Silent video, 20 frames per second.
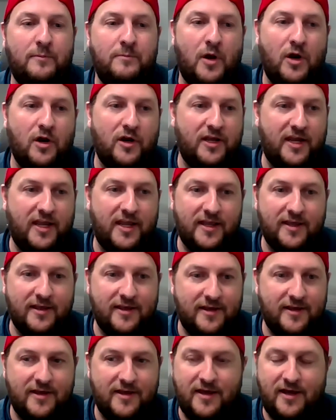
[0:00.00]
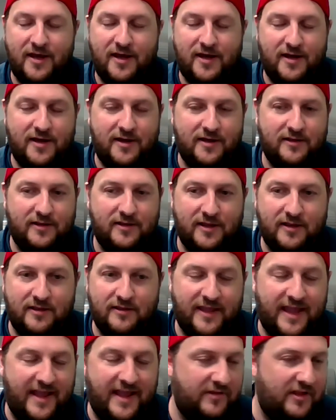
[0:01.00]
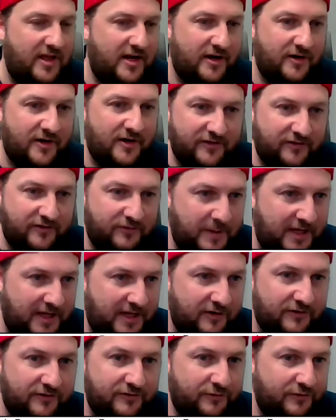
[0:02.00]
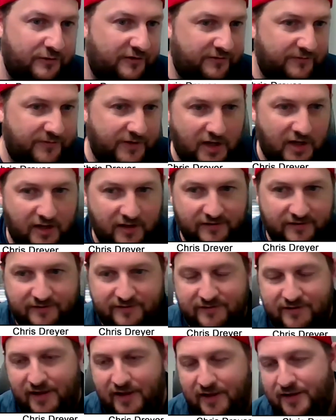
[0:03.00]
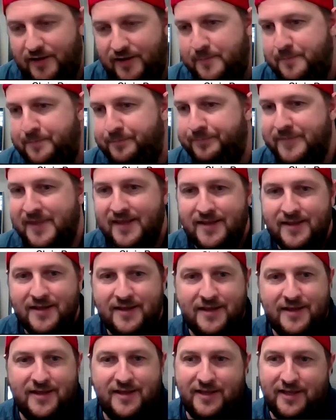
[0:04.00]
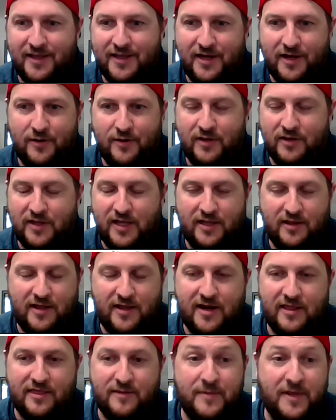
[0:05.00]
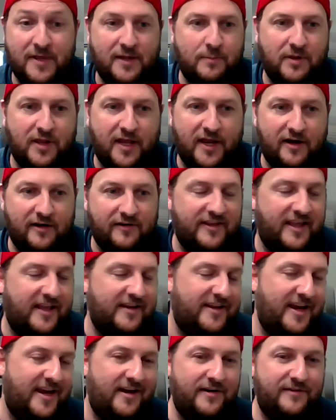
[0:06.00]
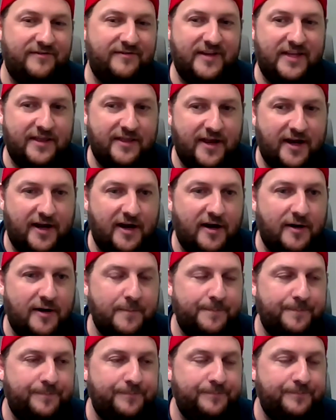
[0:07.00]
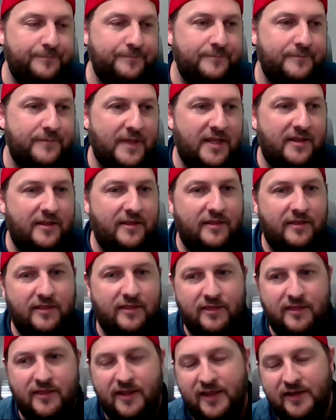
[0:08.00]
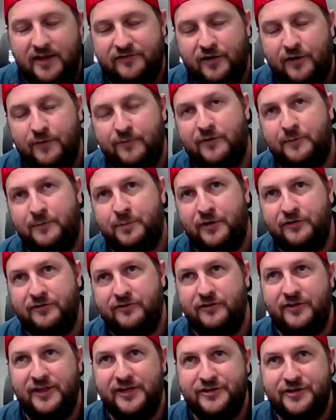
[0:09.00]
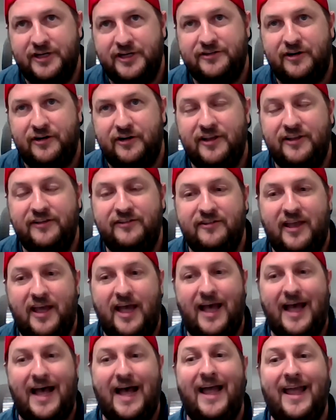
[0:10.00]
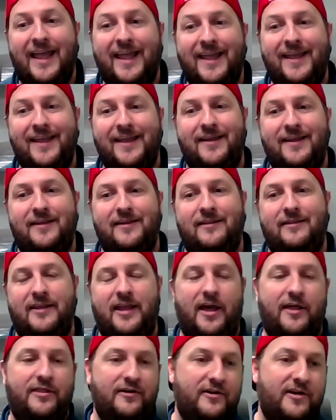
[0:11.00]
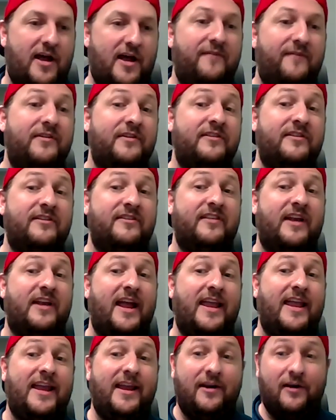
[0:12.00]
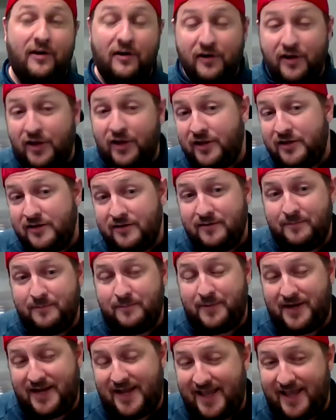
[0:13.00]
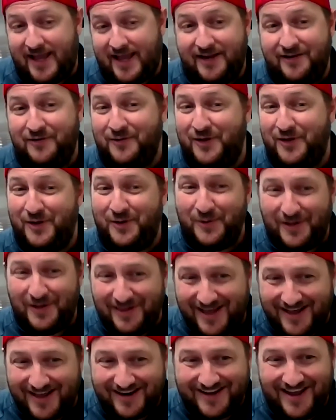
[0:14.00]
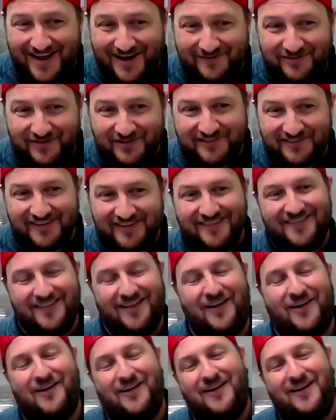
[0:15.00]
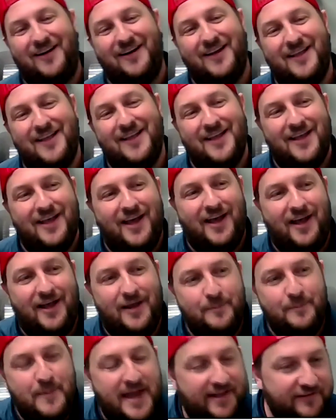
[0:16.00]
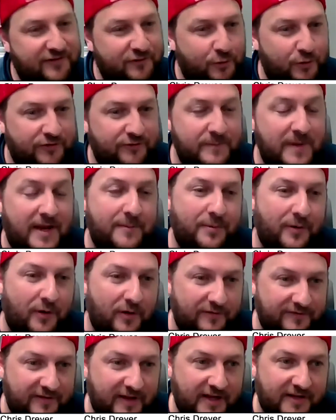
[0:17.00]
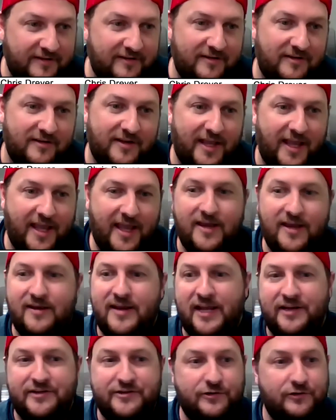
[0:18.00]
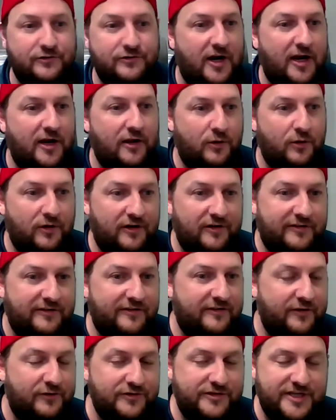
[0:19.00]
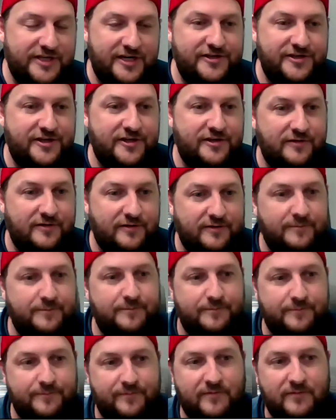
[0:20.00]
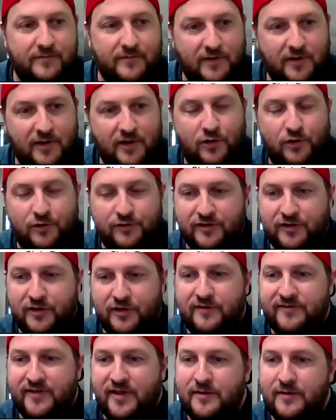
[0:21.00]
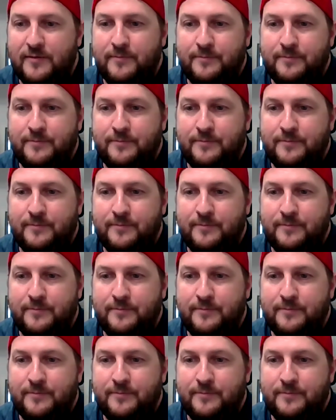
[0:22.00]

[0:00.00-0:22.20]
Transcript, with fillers: a marketing uh, have a lot of great speakers chris voss um, mm-hmm. you know a, a lot of the big players they had gary vee there in terms of personal injury attorneys i the other conferences that i hear are good but I, I don't go to a lot of conferences, are uh, Mass Torts Made Perfect and National Trial Lawyers Association. Mm. Holds a good event.